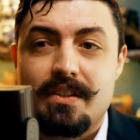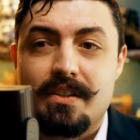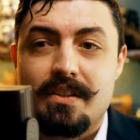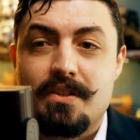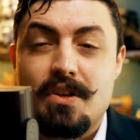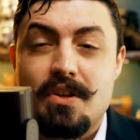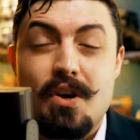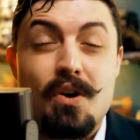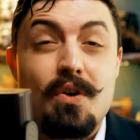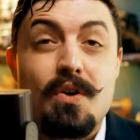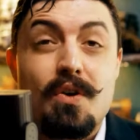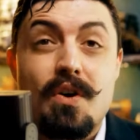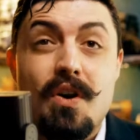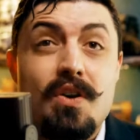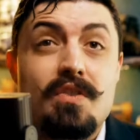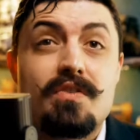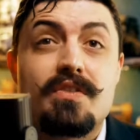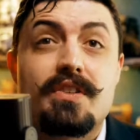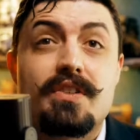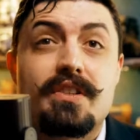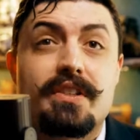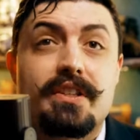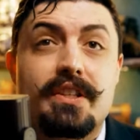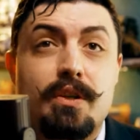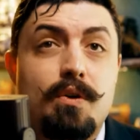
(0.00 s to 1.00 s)
go
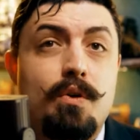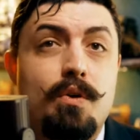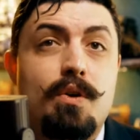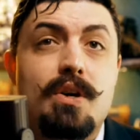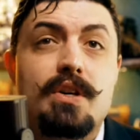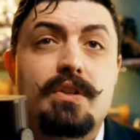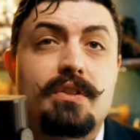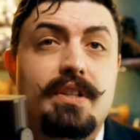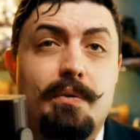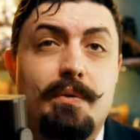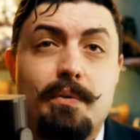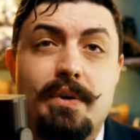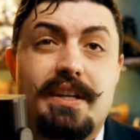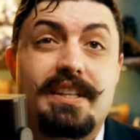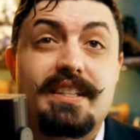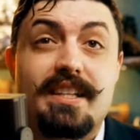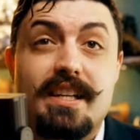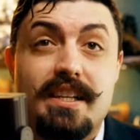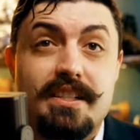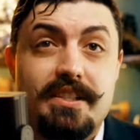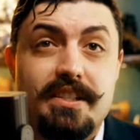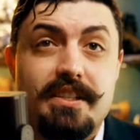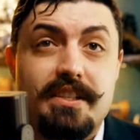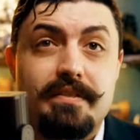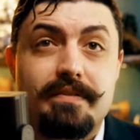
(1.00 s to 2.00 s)
over the quote,
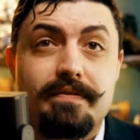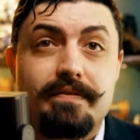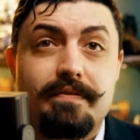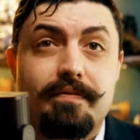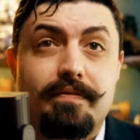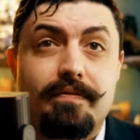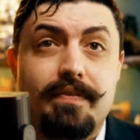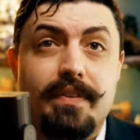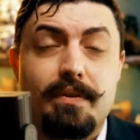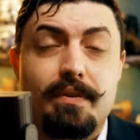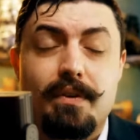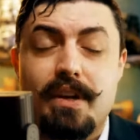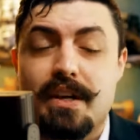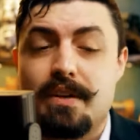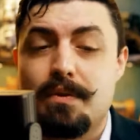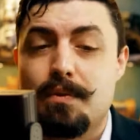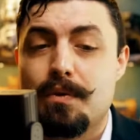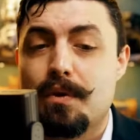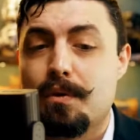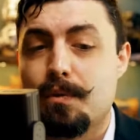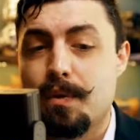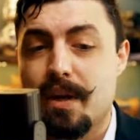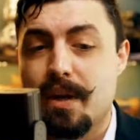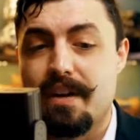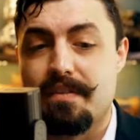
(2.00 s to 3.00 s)
like,
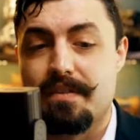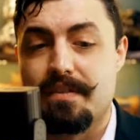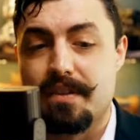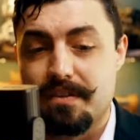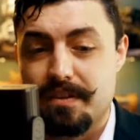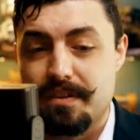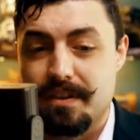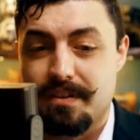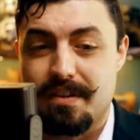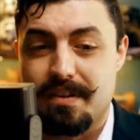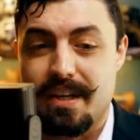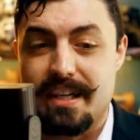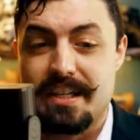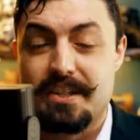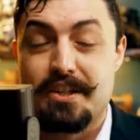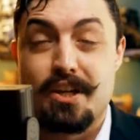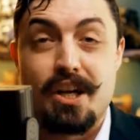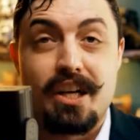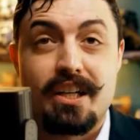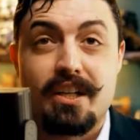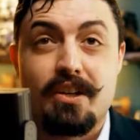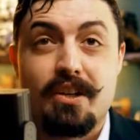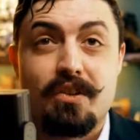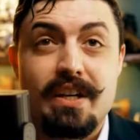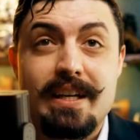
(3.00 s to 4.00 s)
or whatever. Like, check
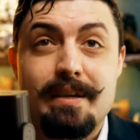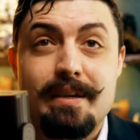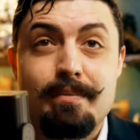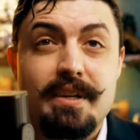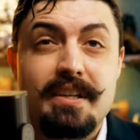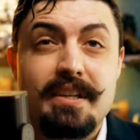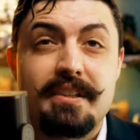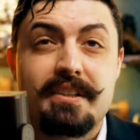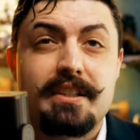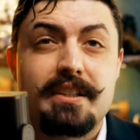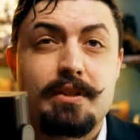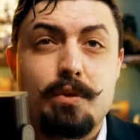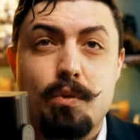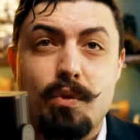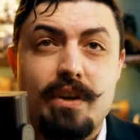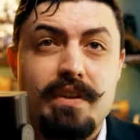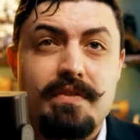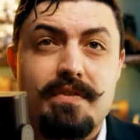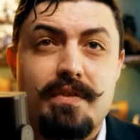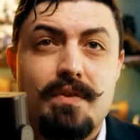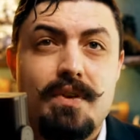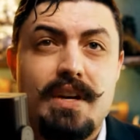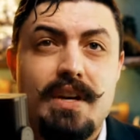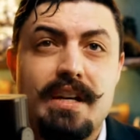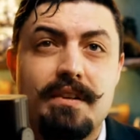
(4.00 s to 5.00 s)
your email in
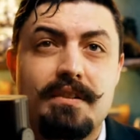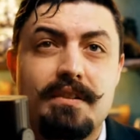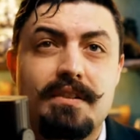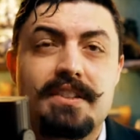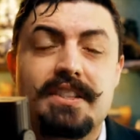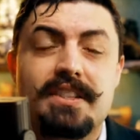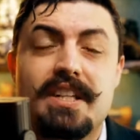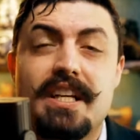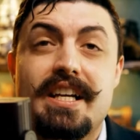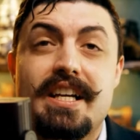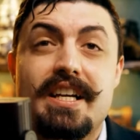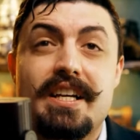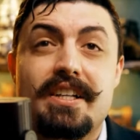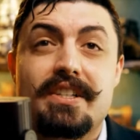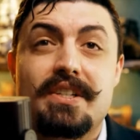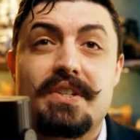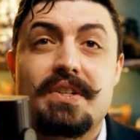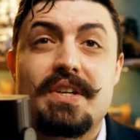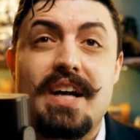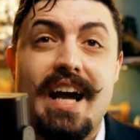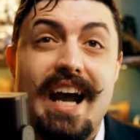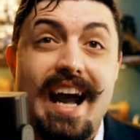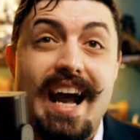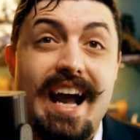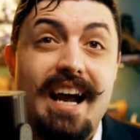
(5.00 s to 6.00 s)
24 hours to
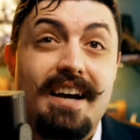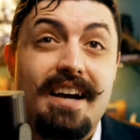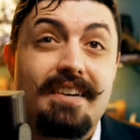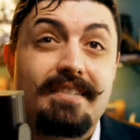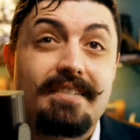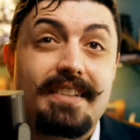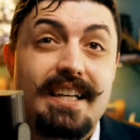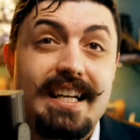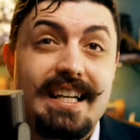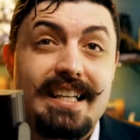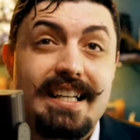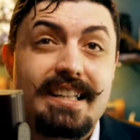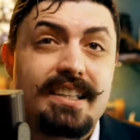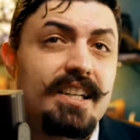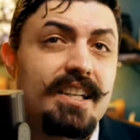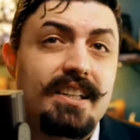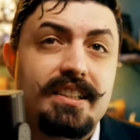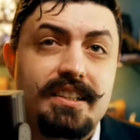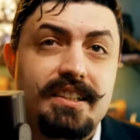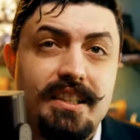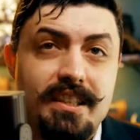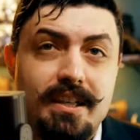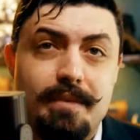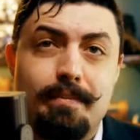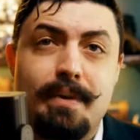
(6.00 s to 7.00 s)
fill your
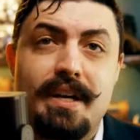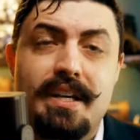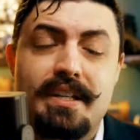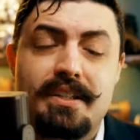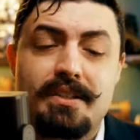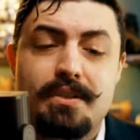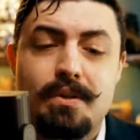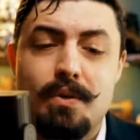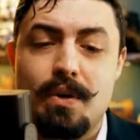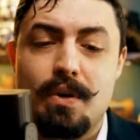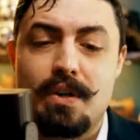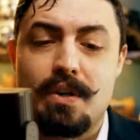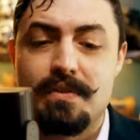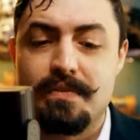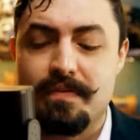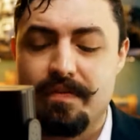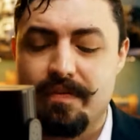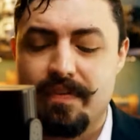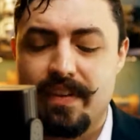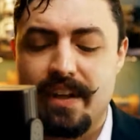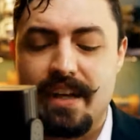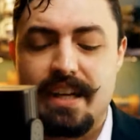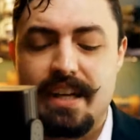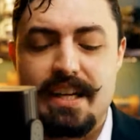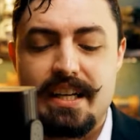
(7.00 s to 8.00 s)
customer's quote.
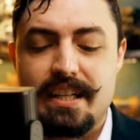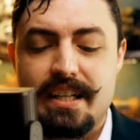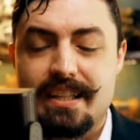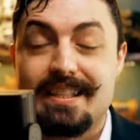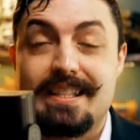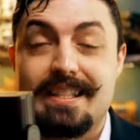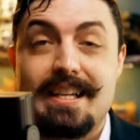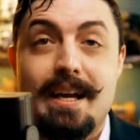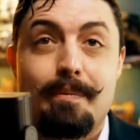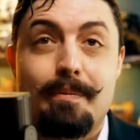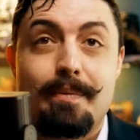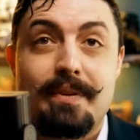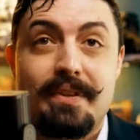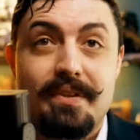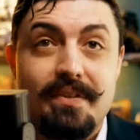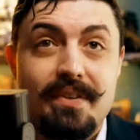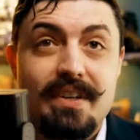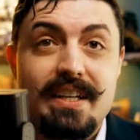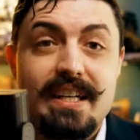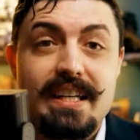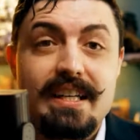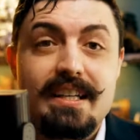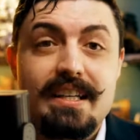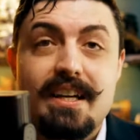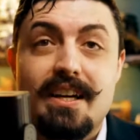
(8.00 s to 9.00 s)
Step
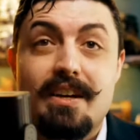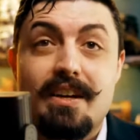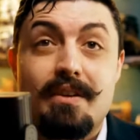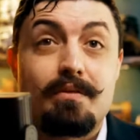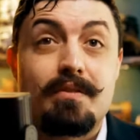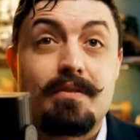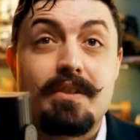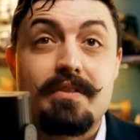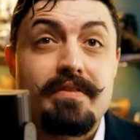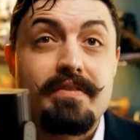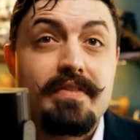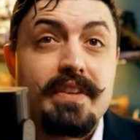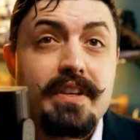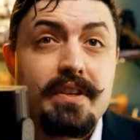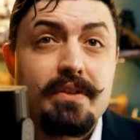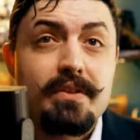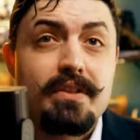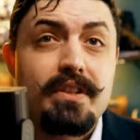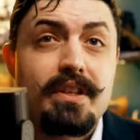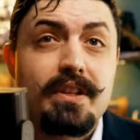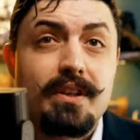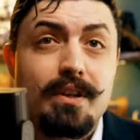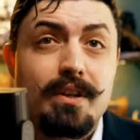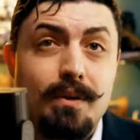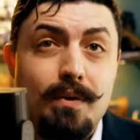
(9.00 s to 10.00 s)
three, review
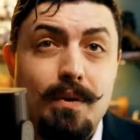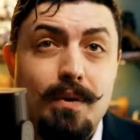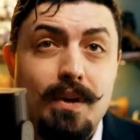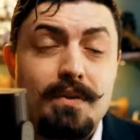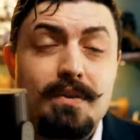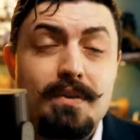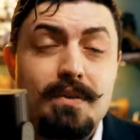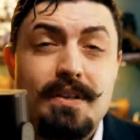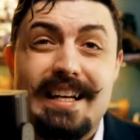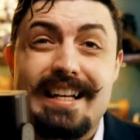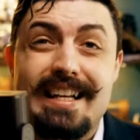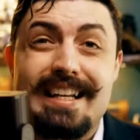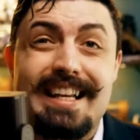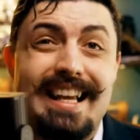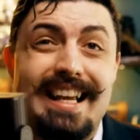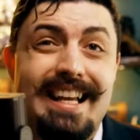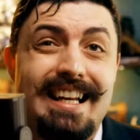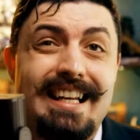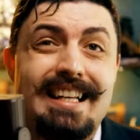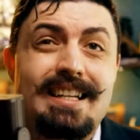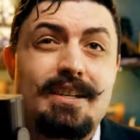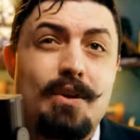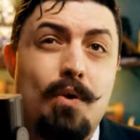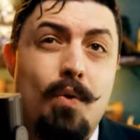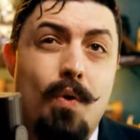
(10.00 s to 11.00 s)
the quote and
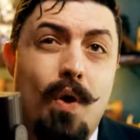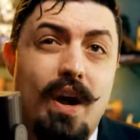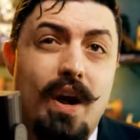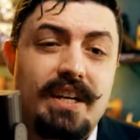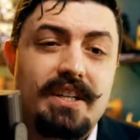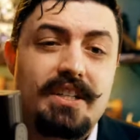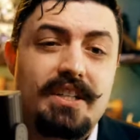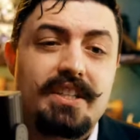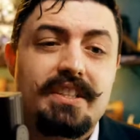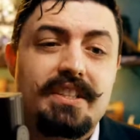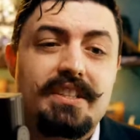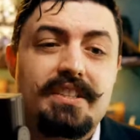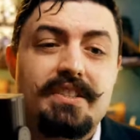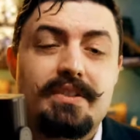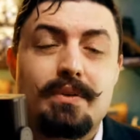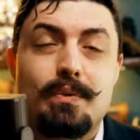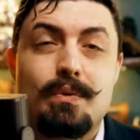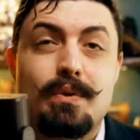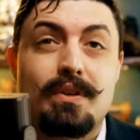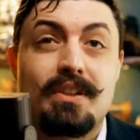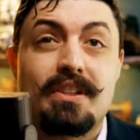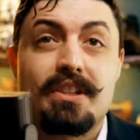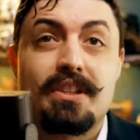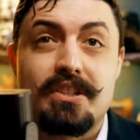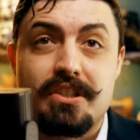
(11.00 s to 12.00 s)
any questions
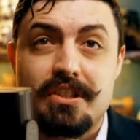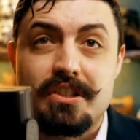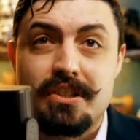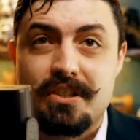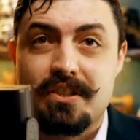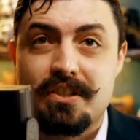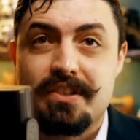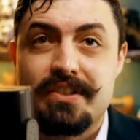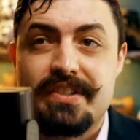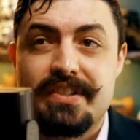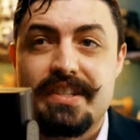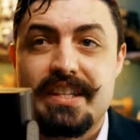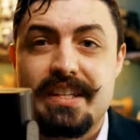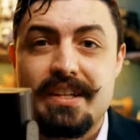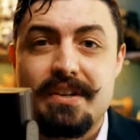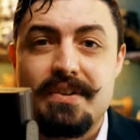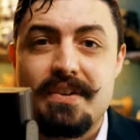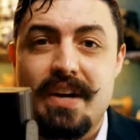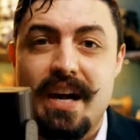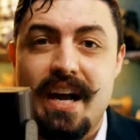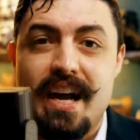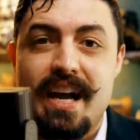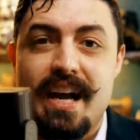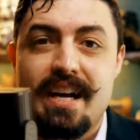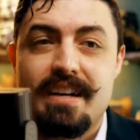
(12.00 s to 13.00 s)
or concerns that you
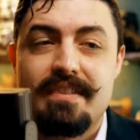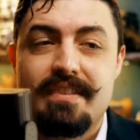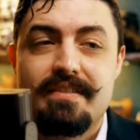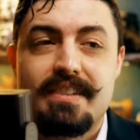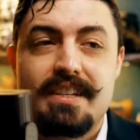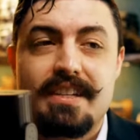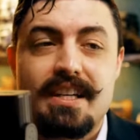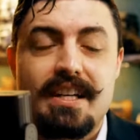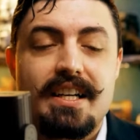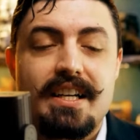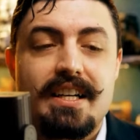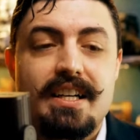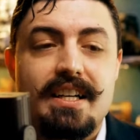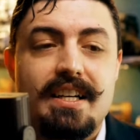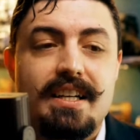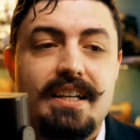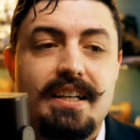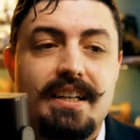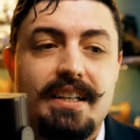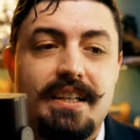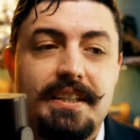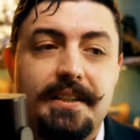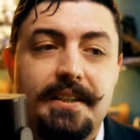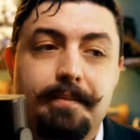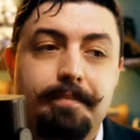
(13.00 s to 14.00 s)
have,
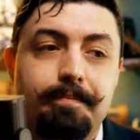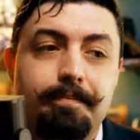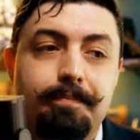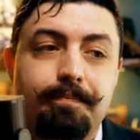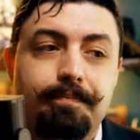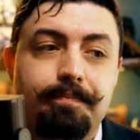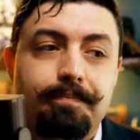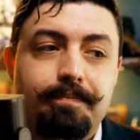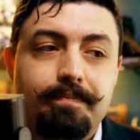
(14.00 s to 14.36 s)
um,